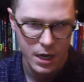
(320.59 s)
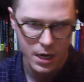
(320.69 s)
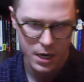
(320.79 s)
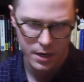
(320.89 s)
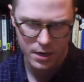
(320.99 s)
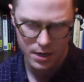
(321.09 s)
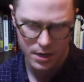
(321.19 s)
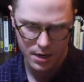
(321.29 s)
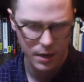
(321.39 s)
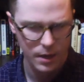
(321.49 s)
uh,
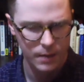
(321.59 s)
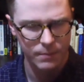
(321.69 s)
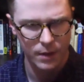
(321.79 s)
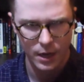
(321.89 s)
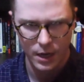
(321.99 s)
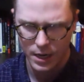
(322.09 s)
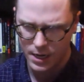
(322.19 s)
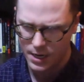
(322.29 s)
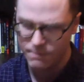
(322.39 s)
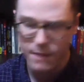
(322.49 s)
um,
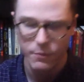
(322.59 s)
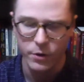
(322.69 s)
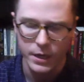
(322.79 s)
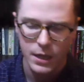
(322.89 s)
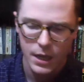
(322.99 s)
memory.